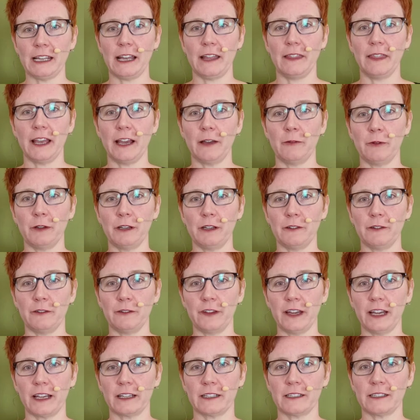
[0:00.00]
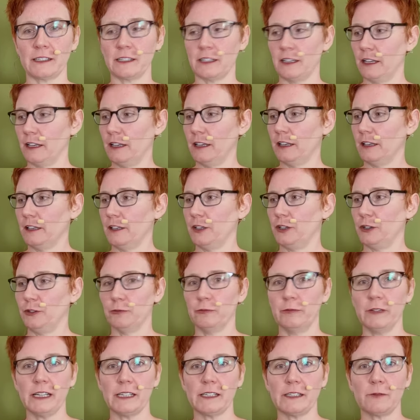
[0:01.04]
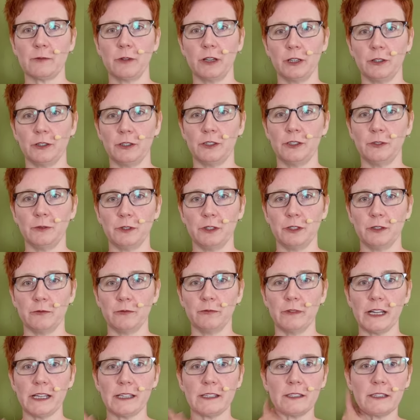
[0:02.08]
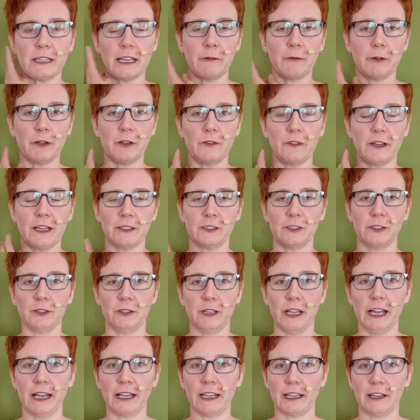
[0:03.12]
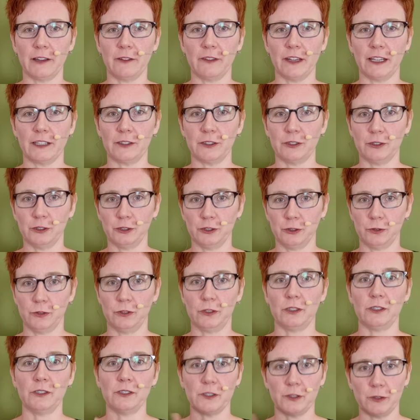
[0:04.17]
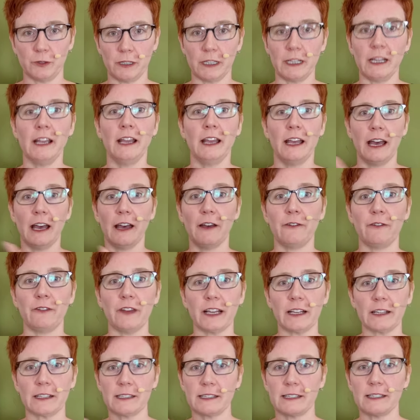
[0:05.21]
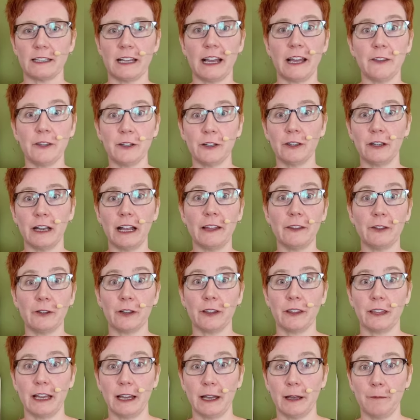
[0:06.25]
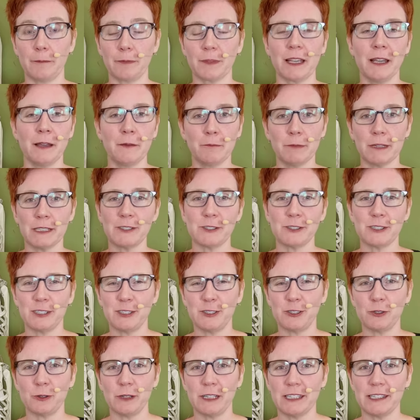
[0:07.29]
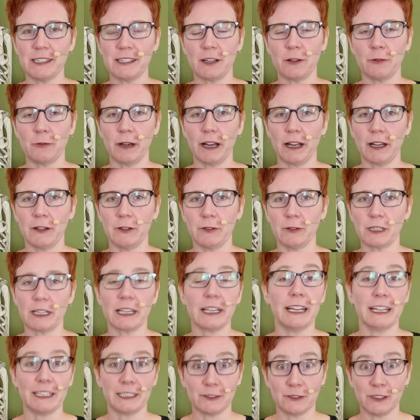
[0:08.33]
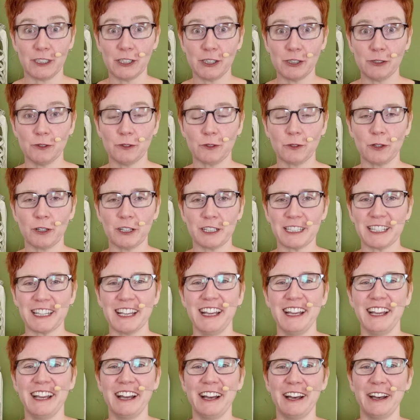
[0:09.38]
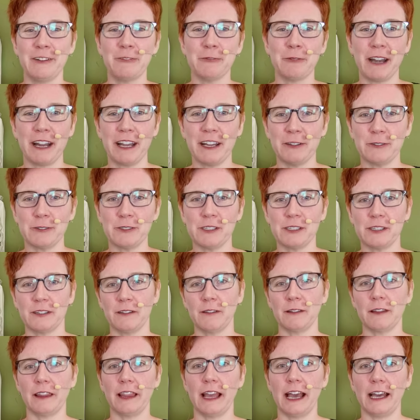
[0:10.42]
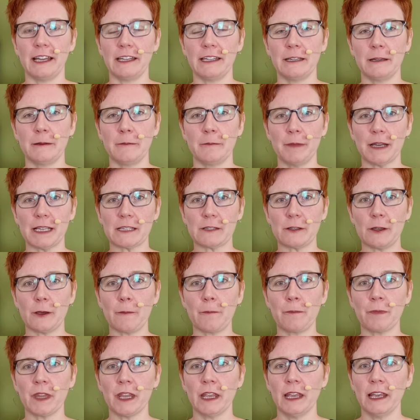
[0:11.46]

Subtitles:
And that would affect your wrist, what you could do with your wrist, that would affect your neck, affect your shoulder. So it affects other muscles and joints around connective tissue, of course, around that muscle.